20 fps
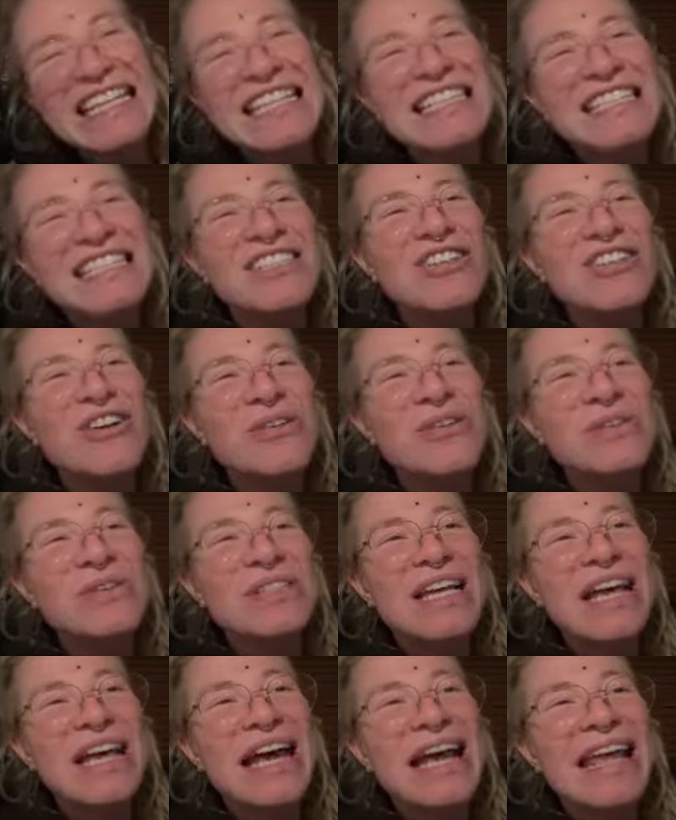East
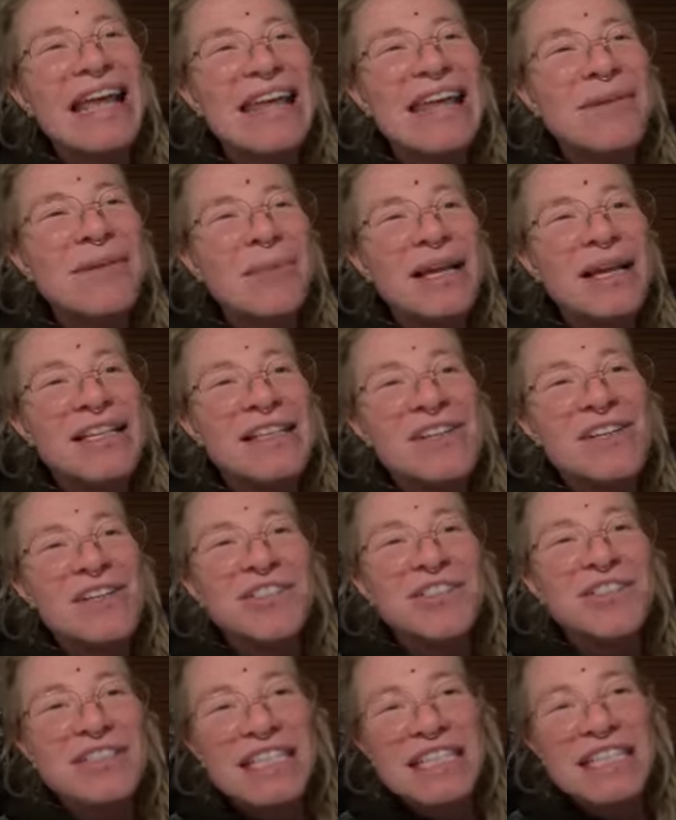Coast, my
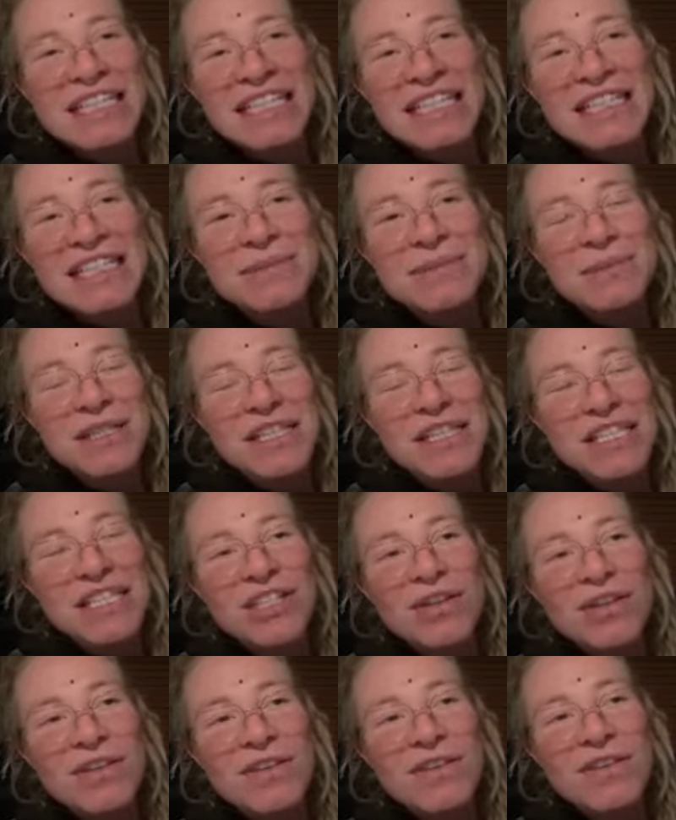theory is
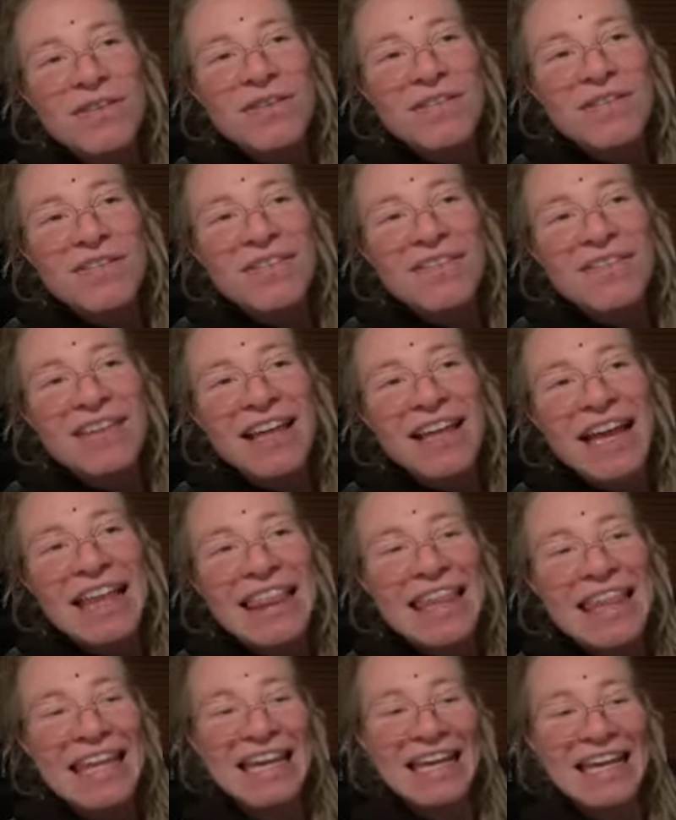because of,
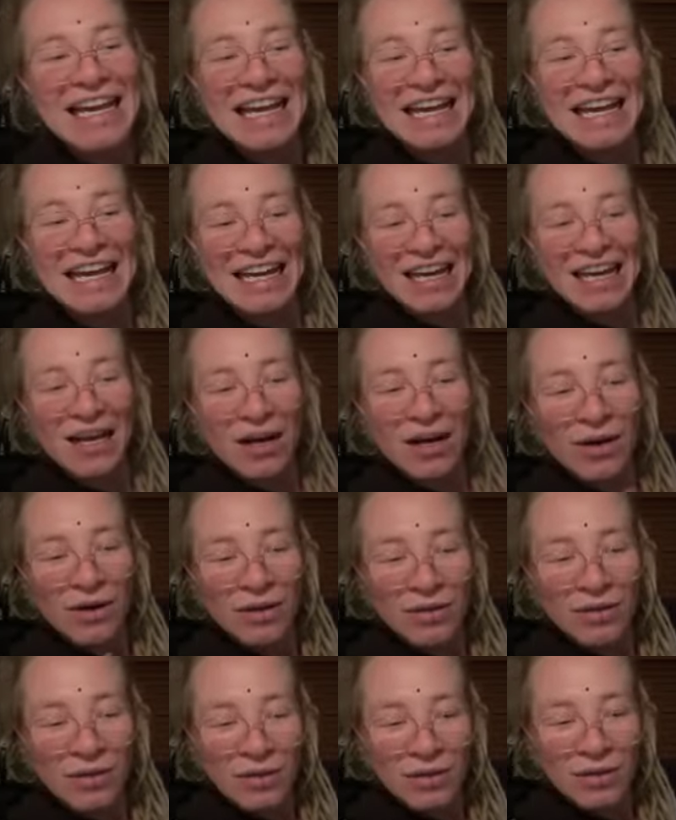I think
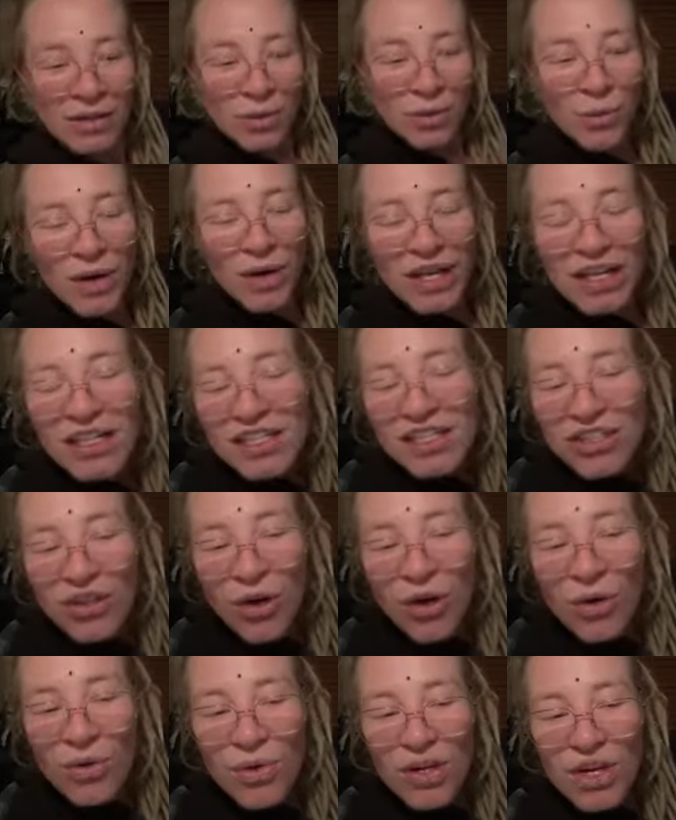the weather is
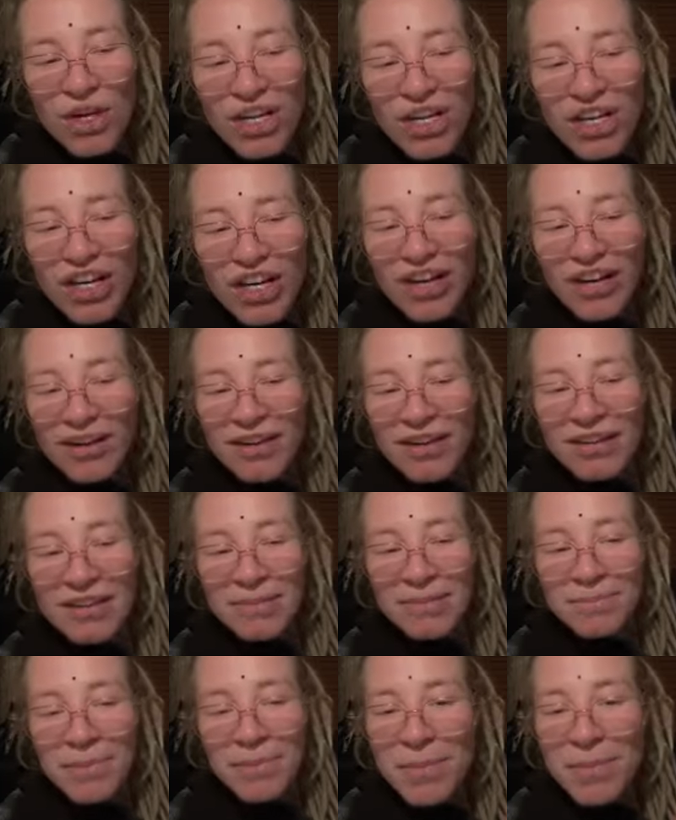colder,
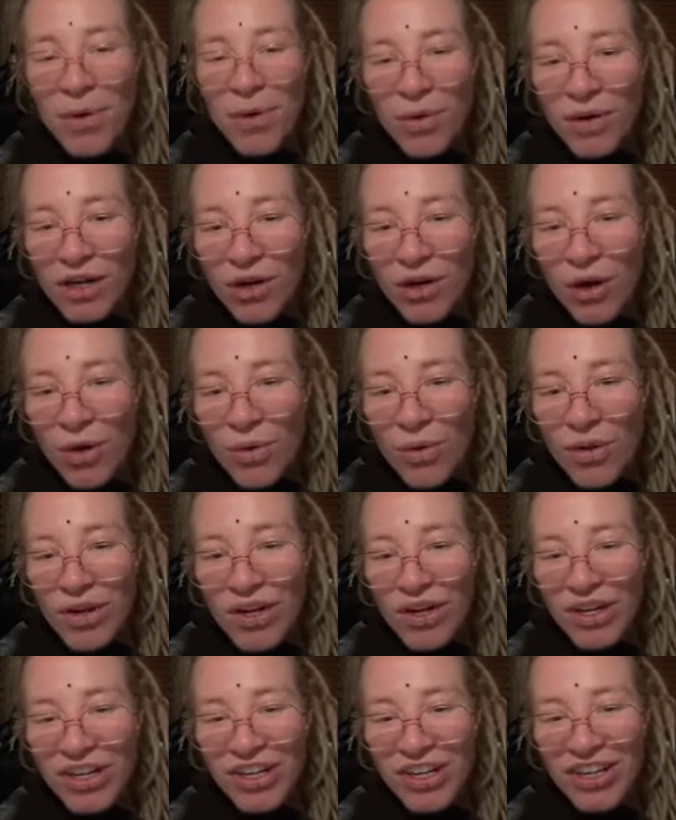people are
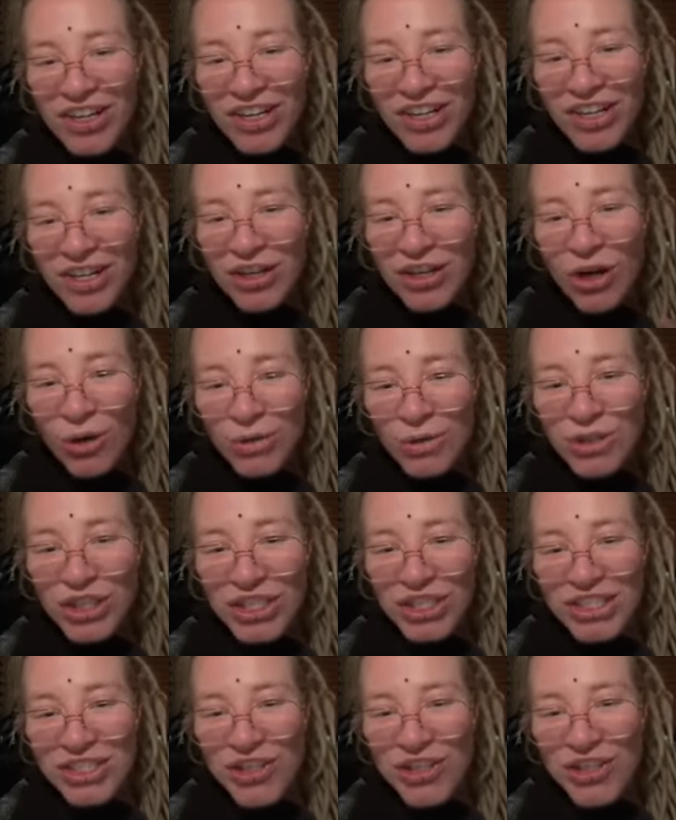colder,
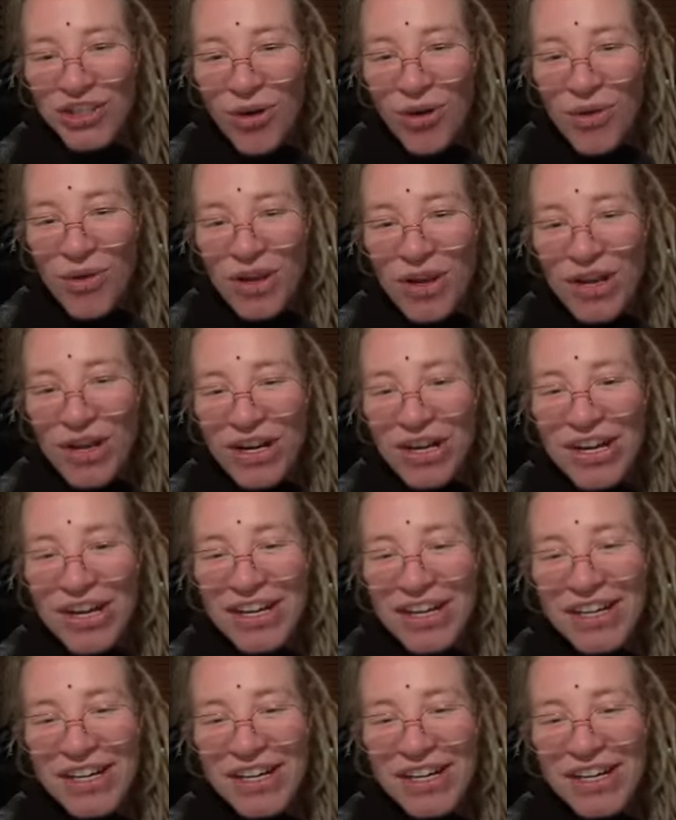culture is colder,